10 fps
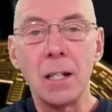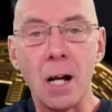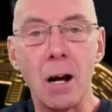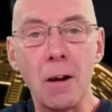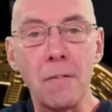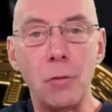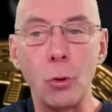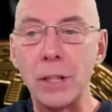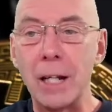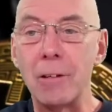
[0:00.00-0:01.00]
can't
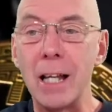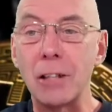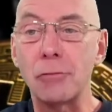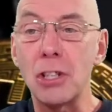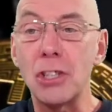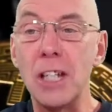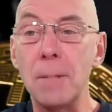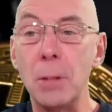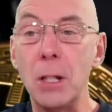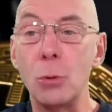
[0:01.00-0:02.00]
afford their
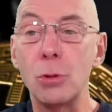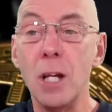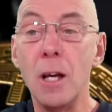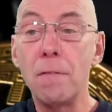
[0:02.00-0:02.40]
electricity bills,